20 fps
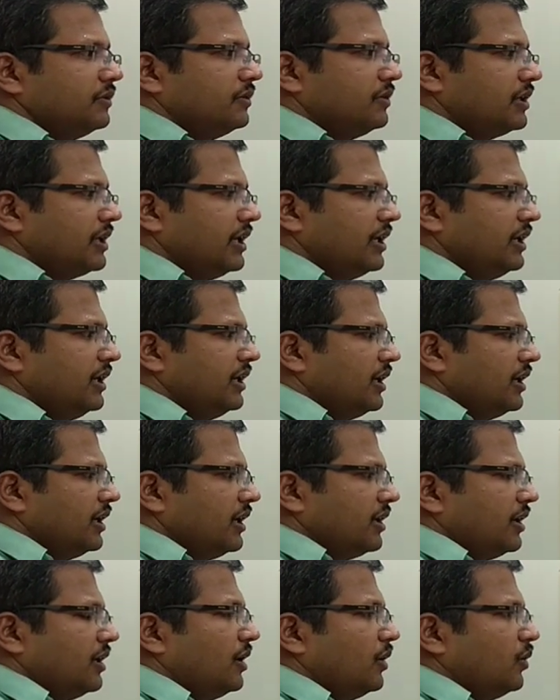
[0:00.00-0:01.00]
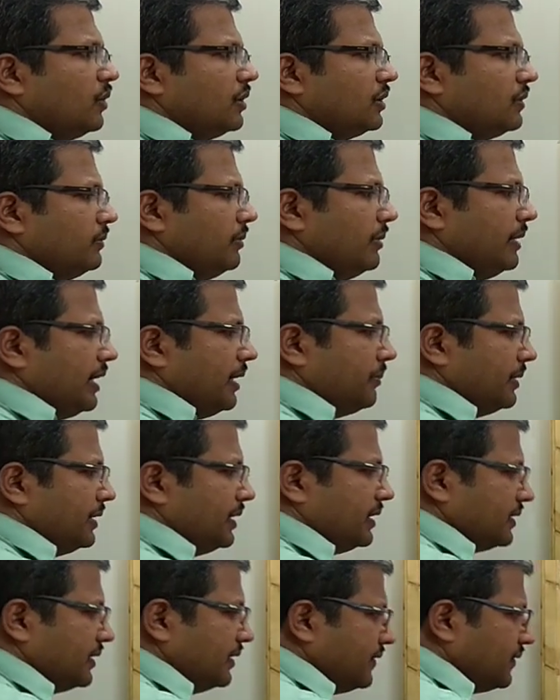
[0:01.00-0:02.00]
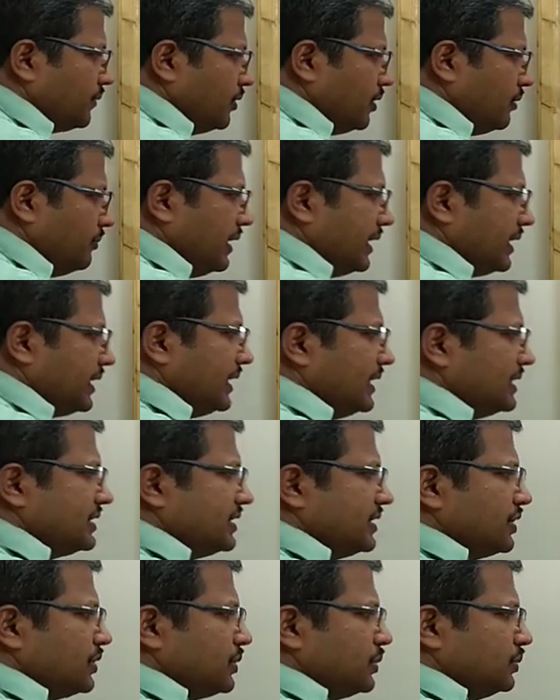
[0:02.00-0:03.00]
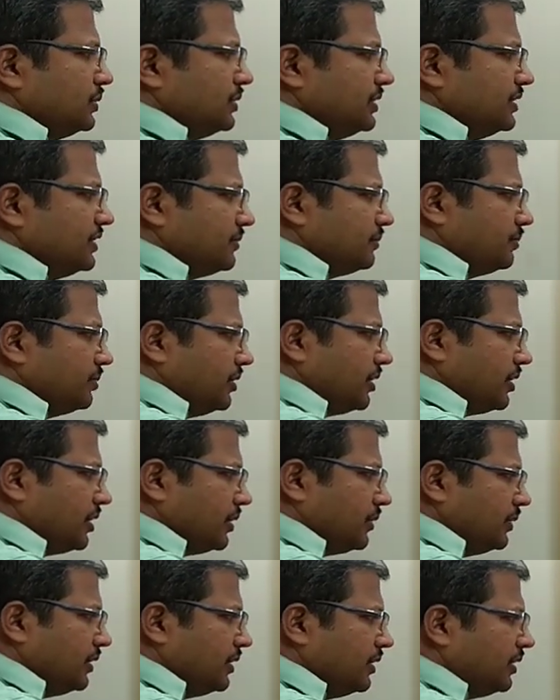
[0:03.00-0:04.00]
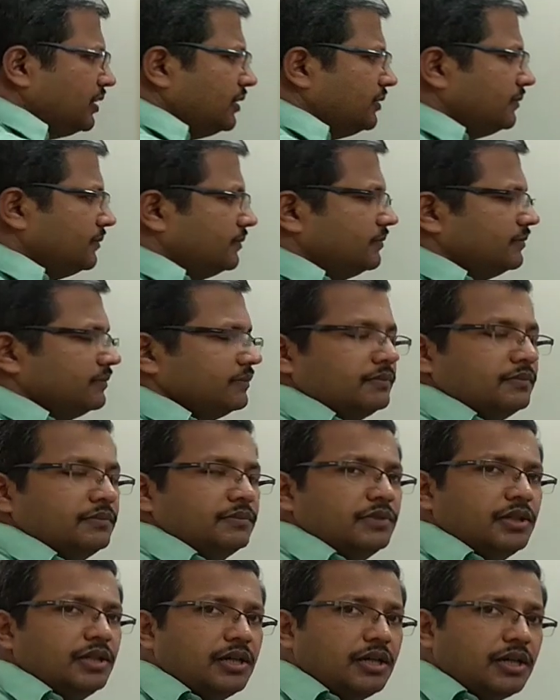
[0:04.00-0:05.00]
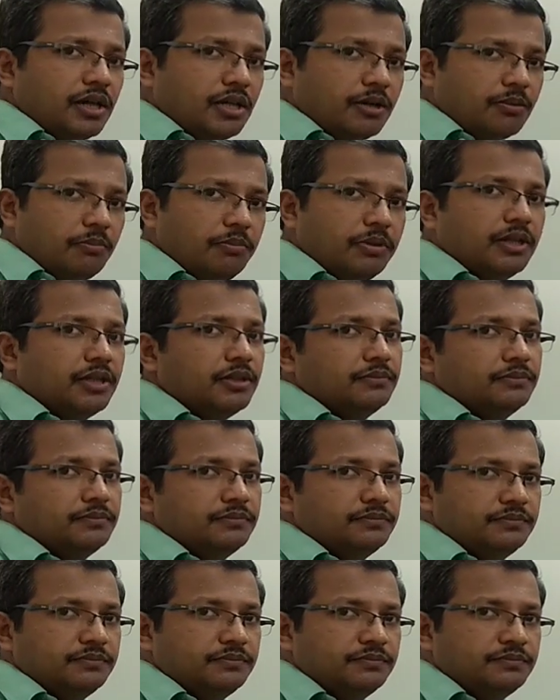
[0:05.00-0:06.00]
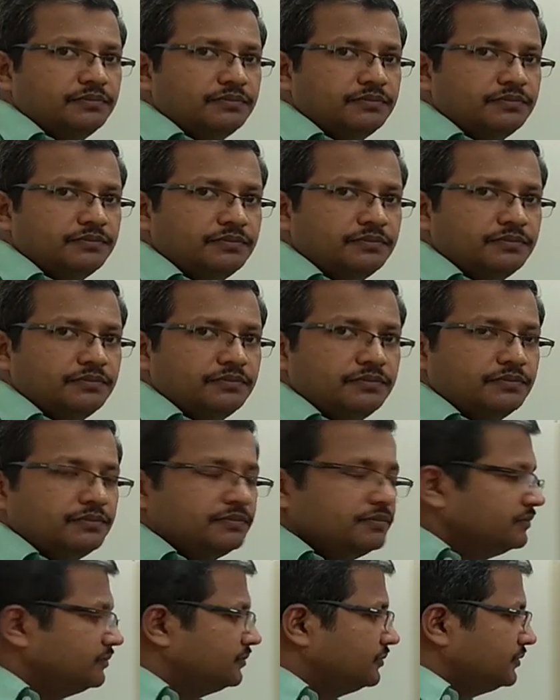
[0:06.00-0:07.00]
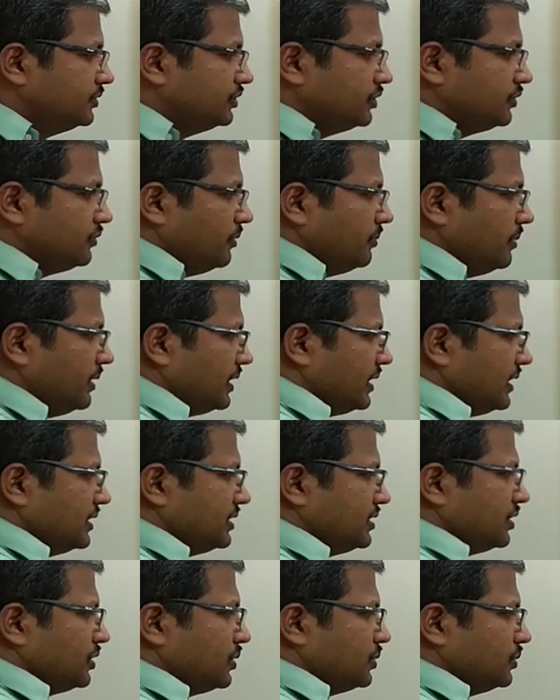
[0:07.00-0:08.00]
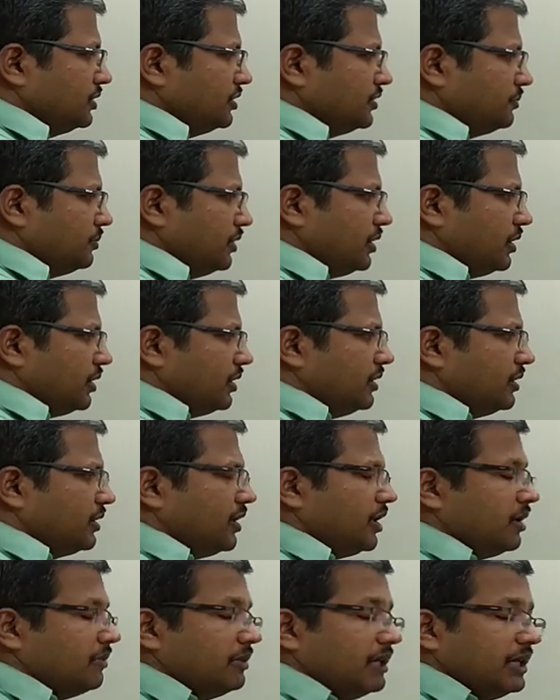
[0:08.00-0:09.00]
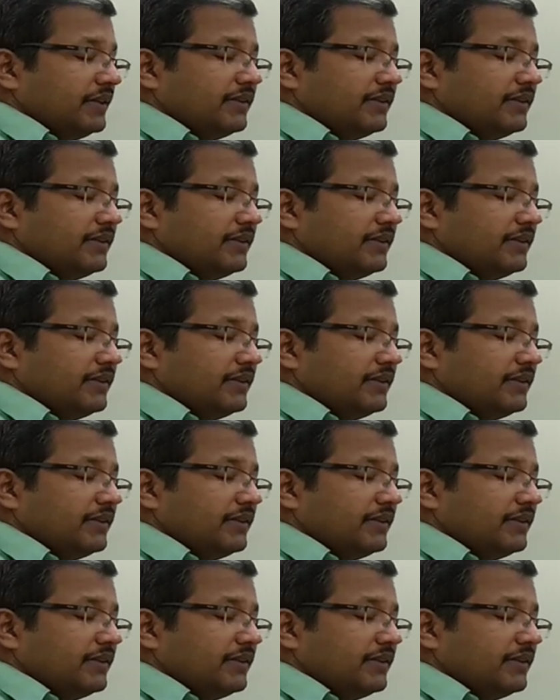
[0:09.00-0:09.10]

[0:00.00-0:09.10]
Okay, now what will be happening? This will be attaching to this particular carbon. This will be attaching to this particular carbon.